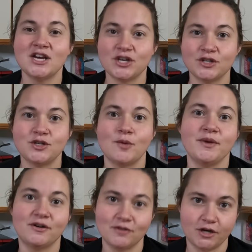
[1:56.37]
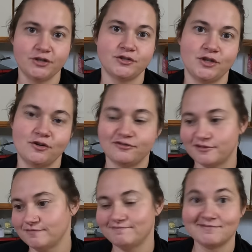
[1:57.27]
cooked oatmeal on your
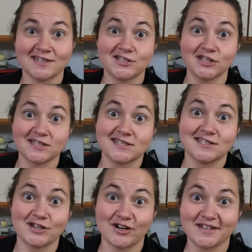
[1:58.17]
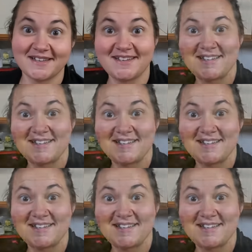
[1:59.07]
stove. So let's get started.